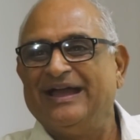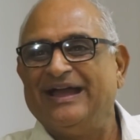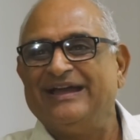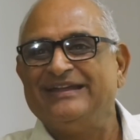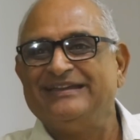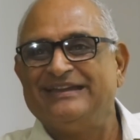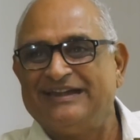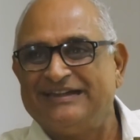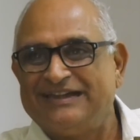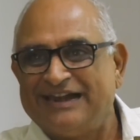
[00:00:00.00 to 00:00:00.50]

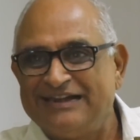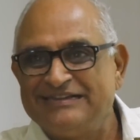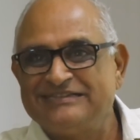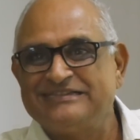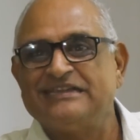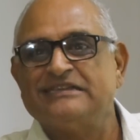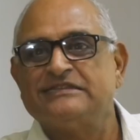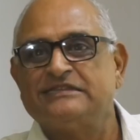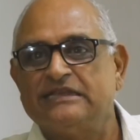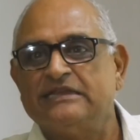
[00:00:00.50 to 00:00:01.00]
and
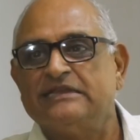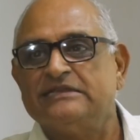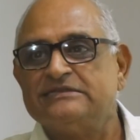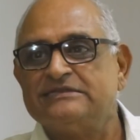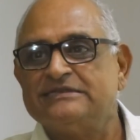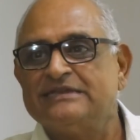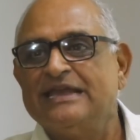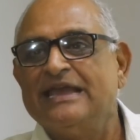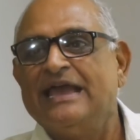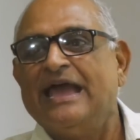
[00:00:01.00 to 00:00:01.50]
adults as
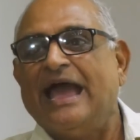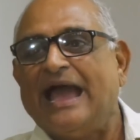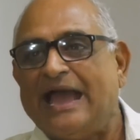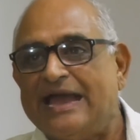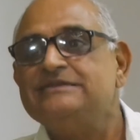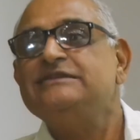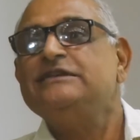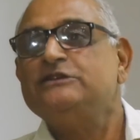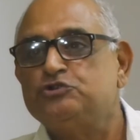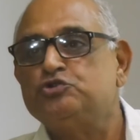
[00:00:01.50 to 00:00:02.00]
this,
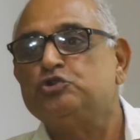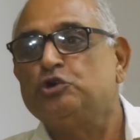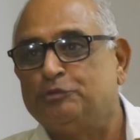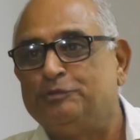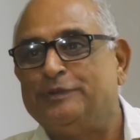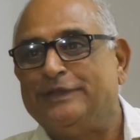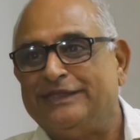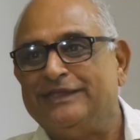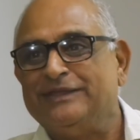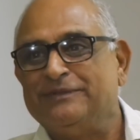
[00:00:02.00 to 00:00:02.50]
as it should
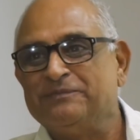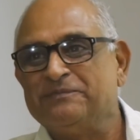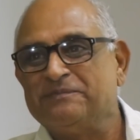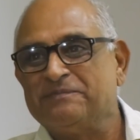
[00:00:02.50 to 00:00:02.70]
be.